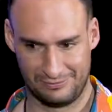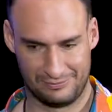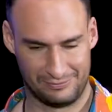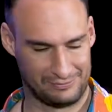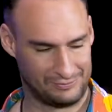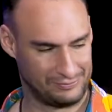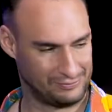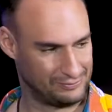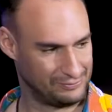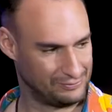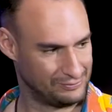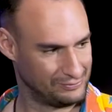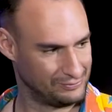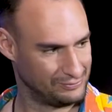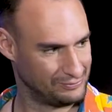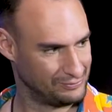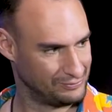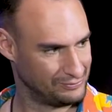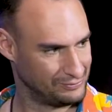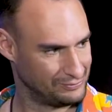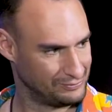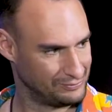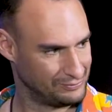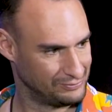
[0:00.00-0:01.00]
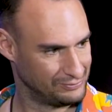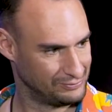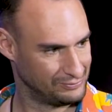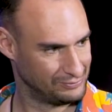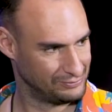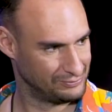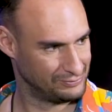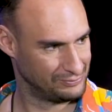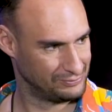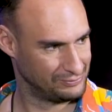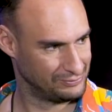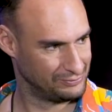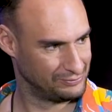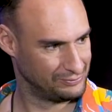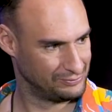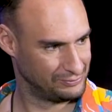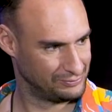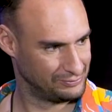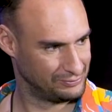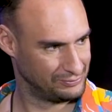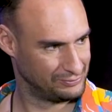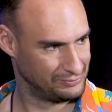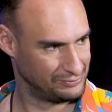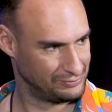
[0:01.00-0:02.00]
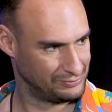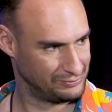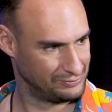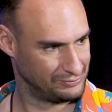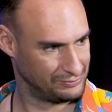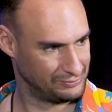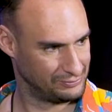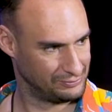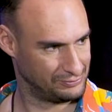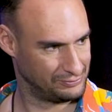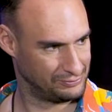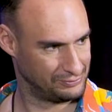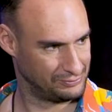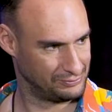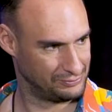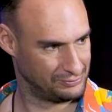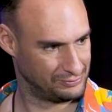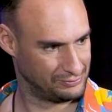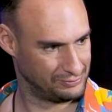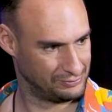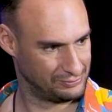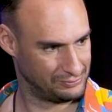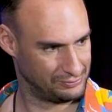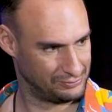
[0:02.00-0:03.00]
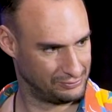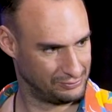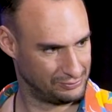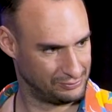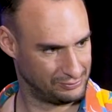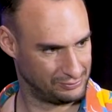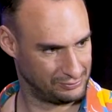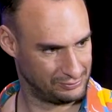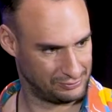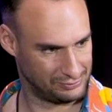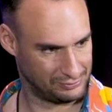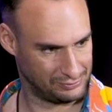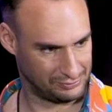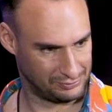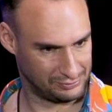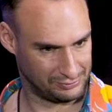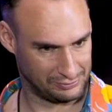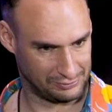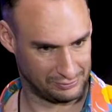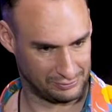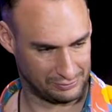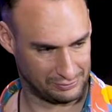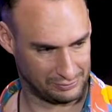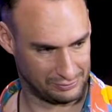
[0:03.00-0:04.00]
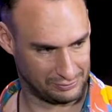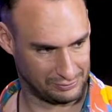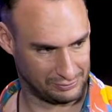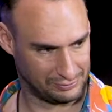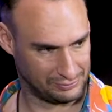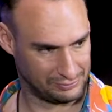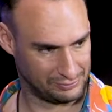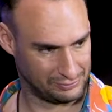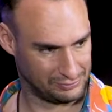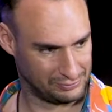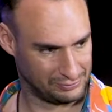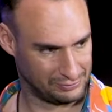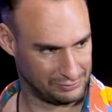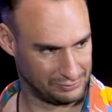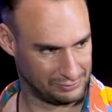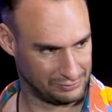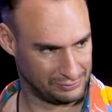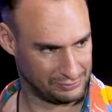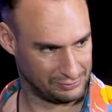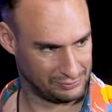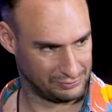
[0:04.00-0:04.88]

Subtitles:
This person isn't speaking.